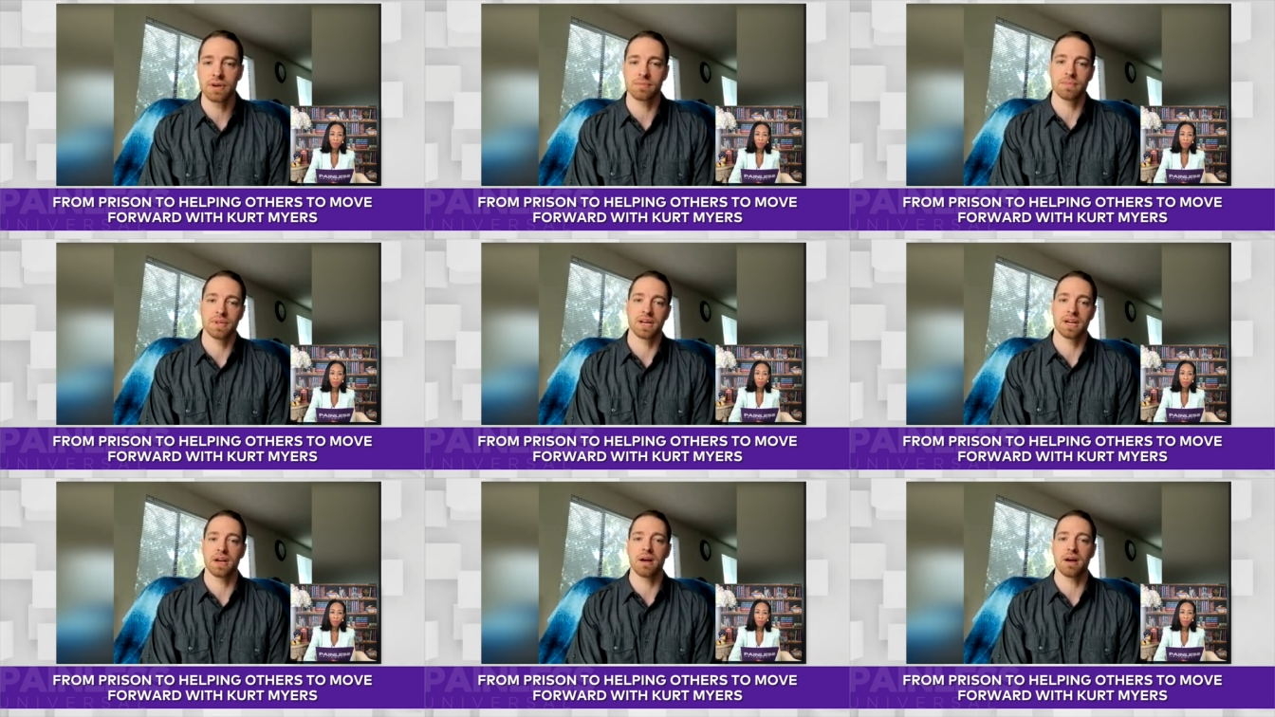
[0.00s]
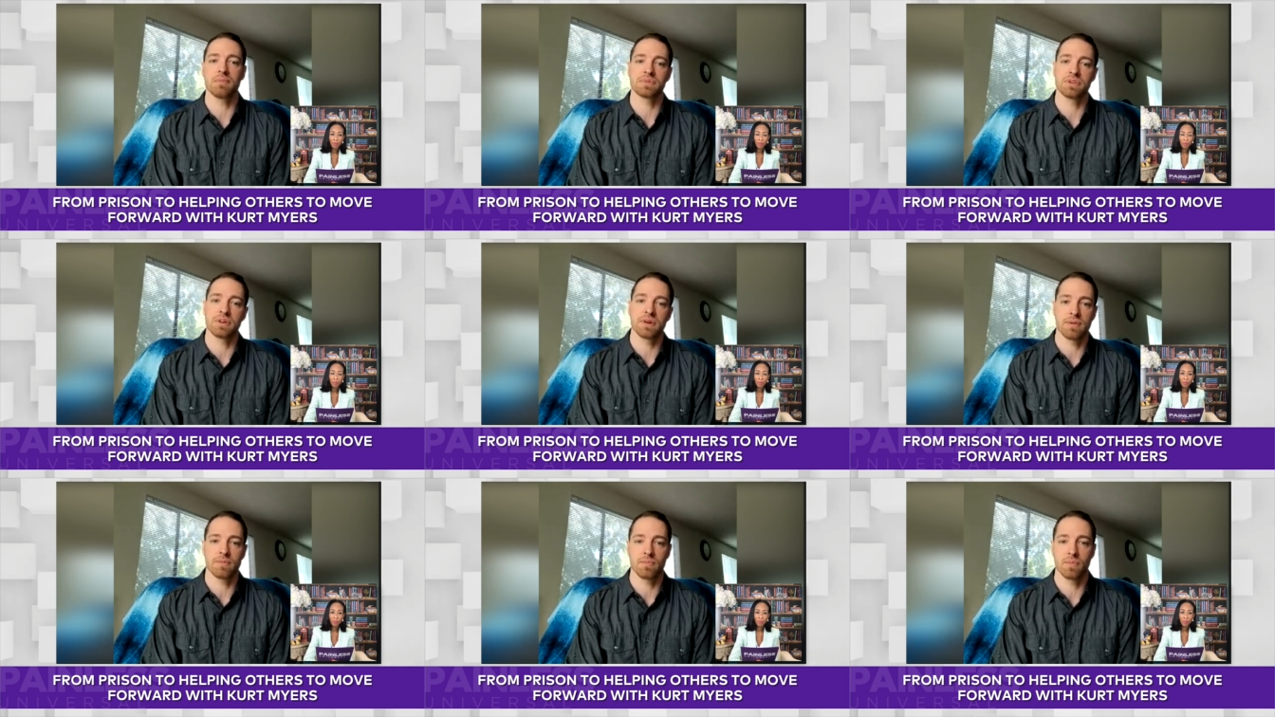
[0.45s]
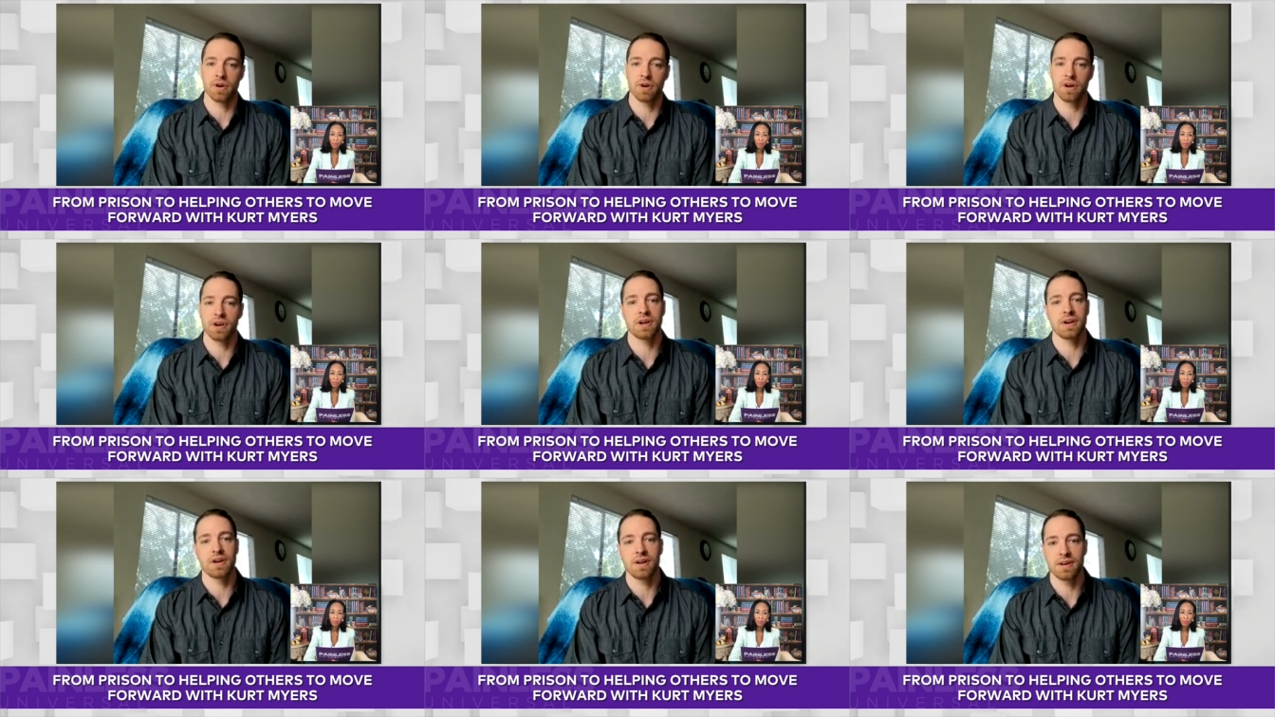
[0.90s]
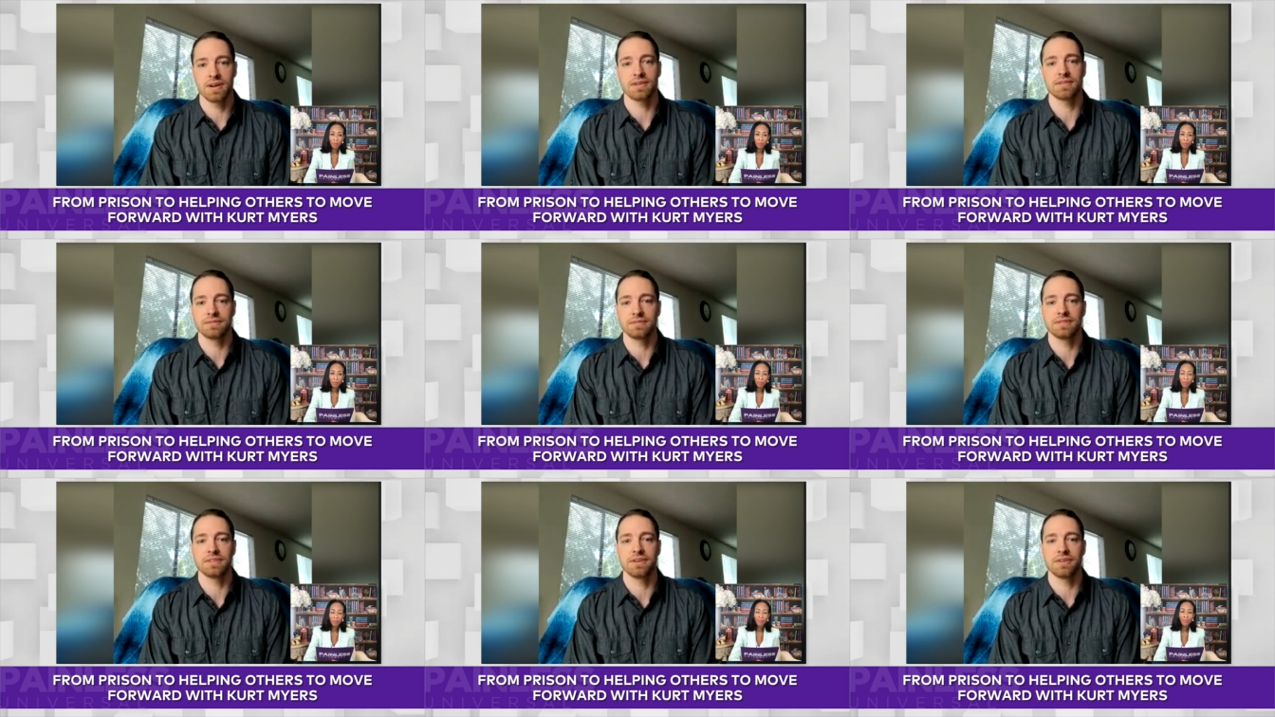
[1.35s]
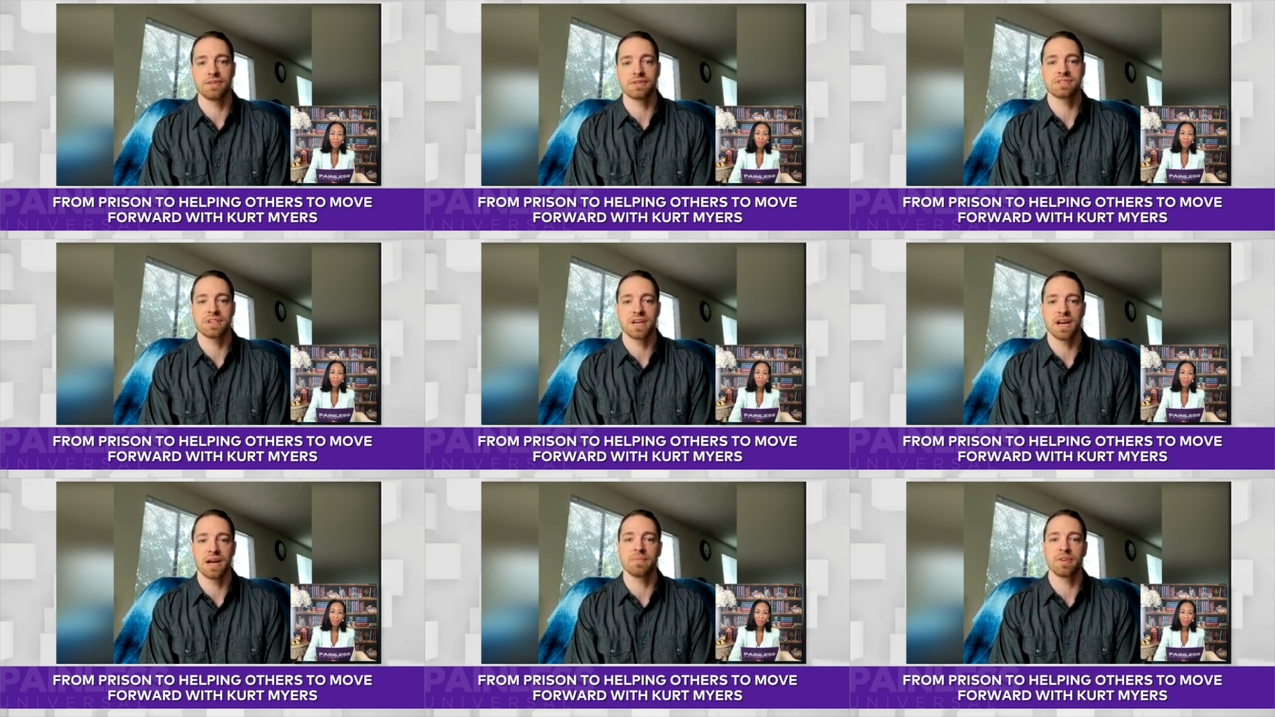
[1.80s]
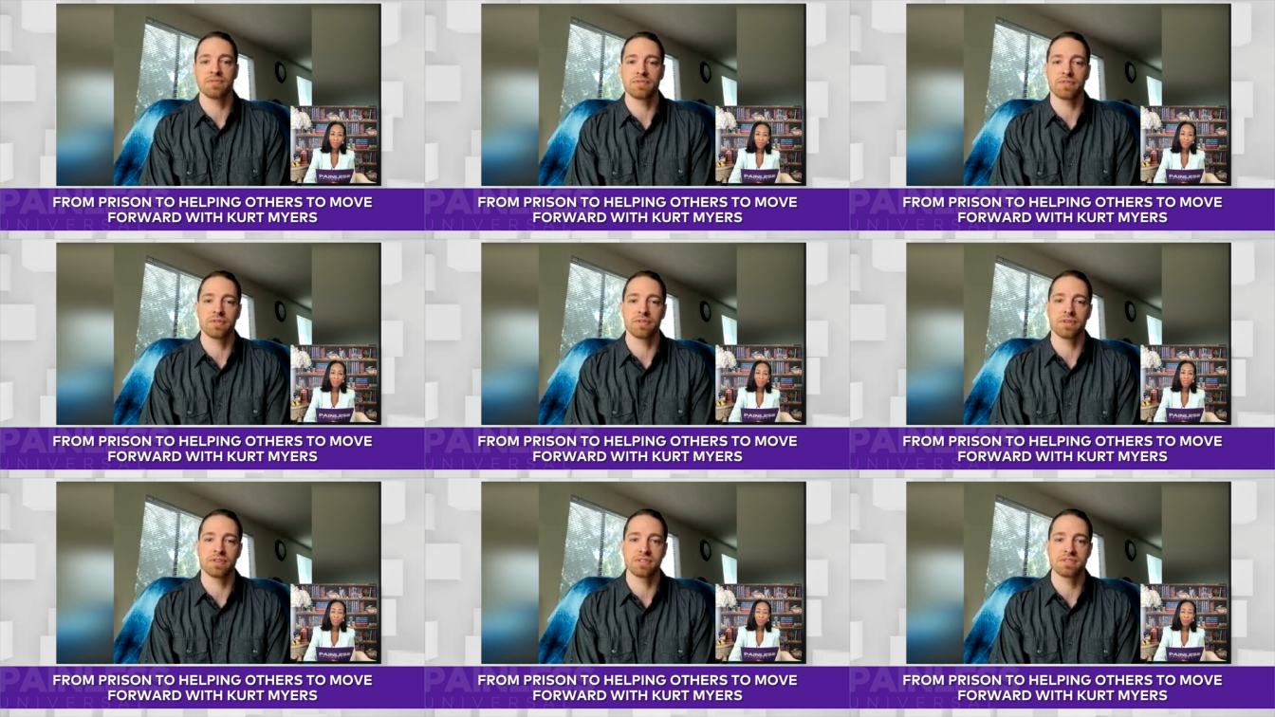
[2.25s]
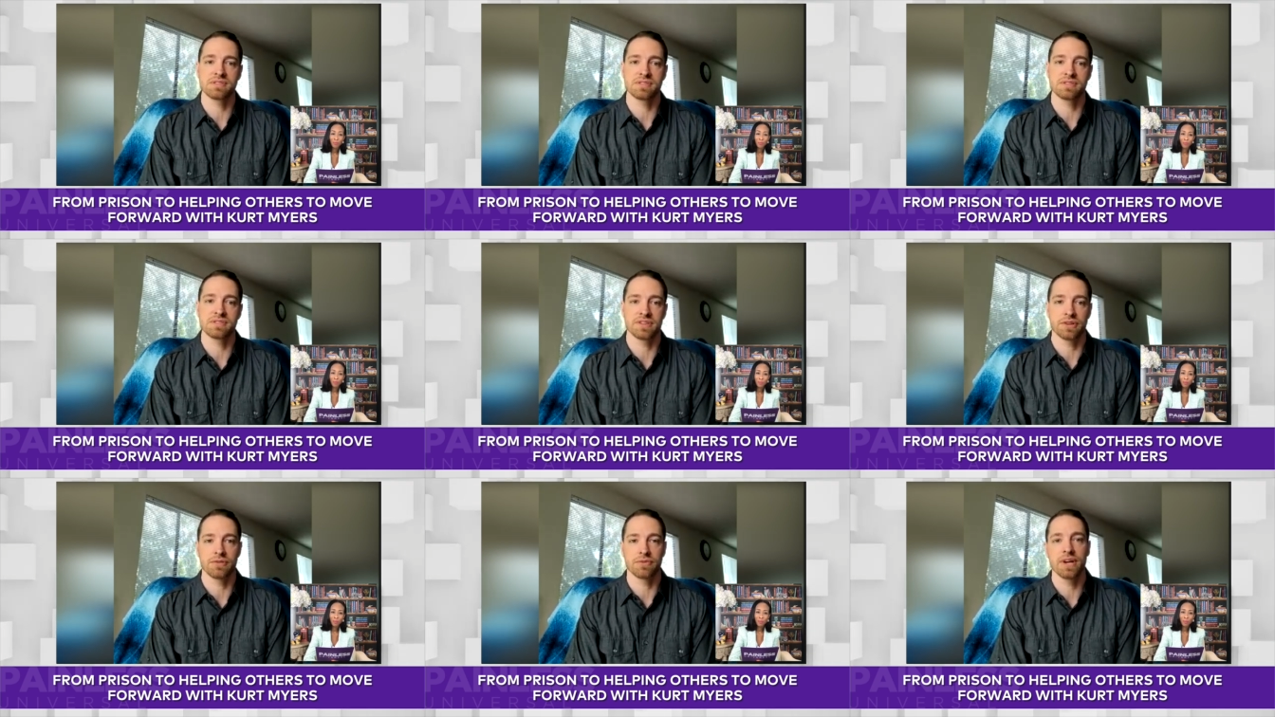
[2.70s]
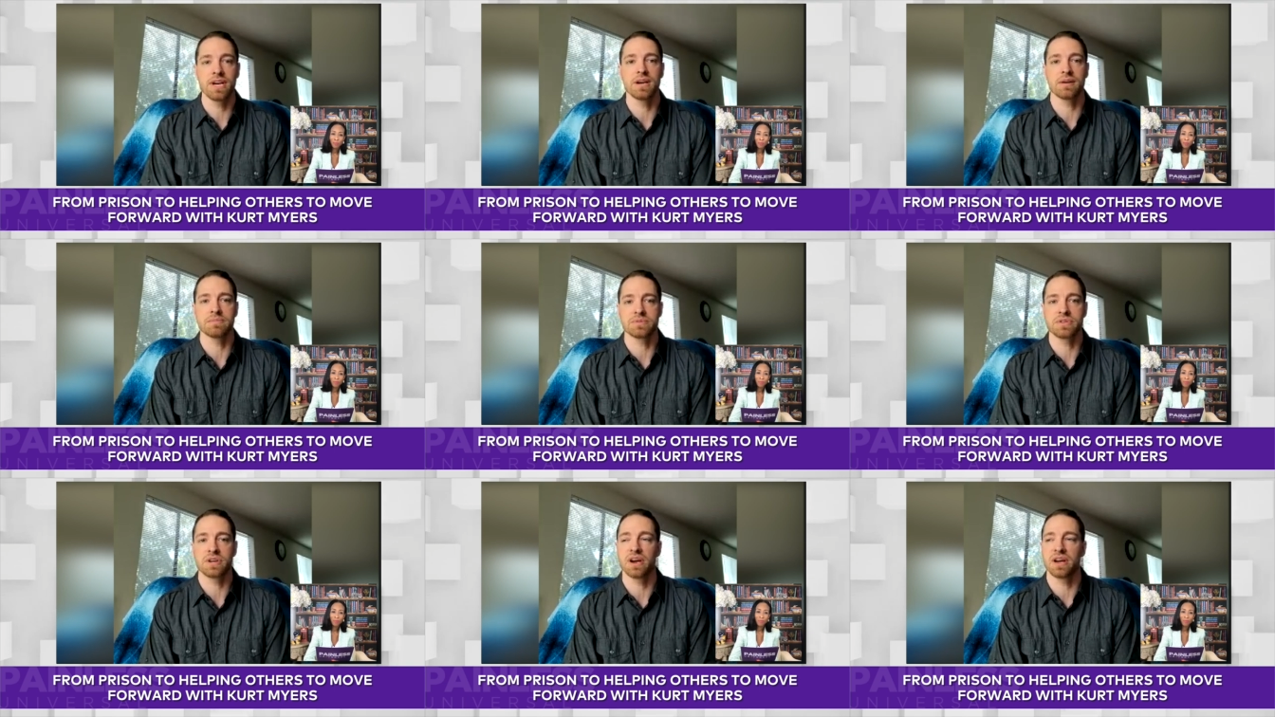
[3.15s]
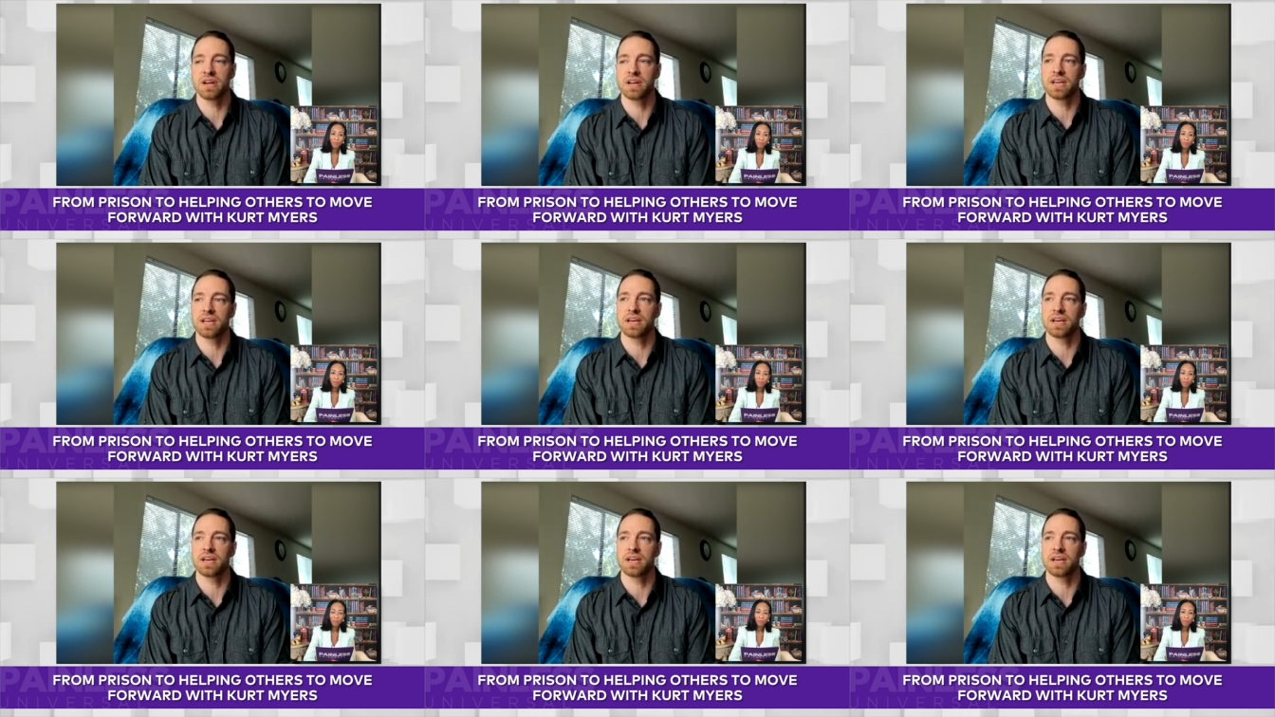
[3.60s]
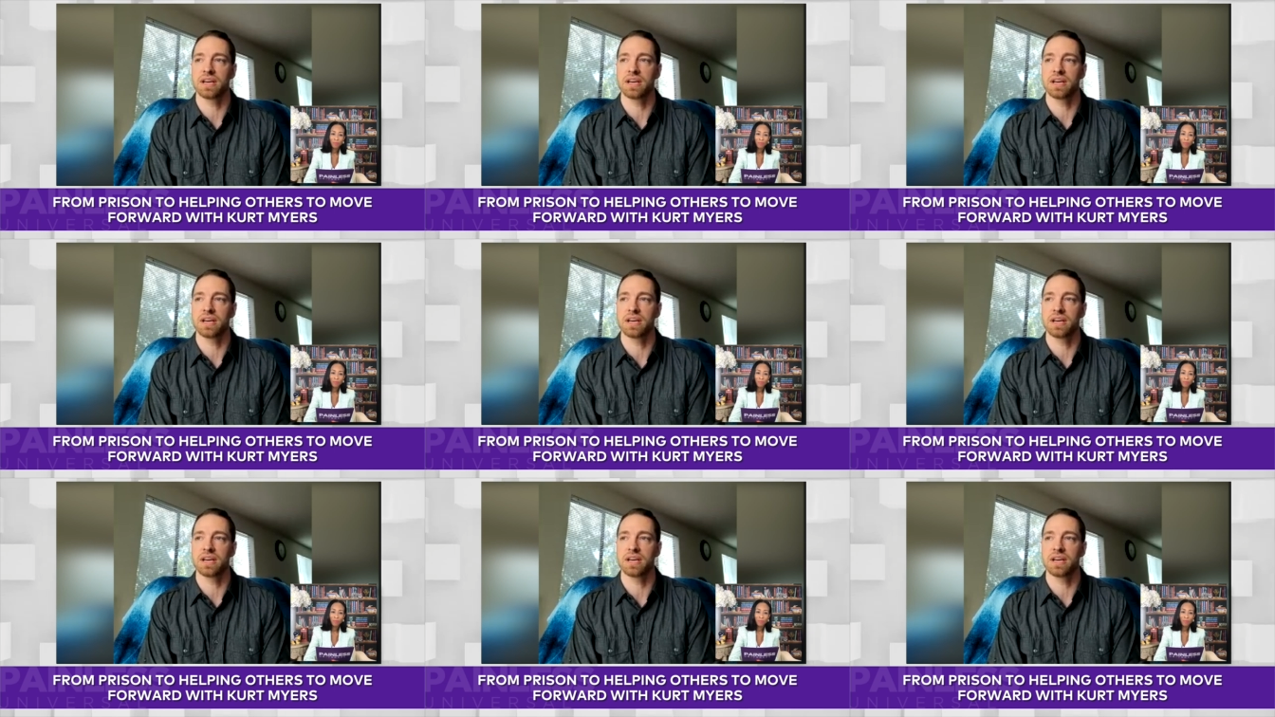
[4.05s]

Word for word: I'm like, "I'm ter- working on a you know assignment for this degree I'm trying to get."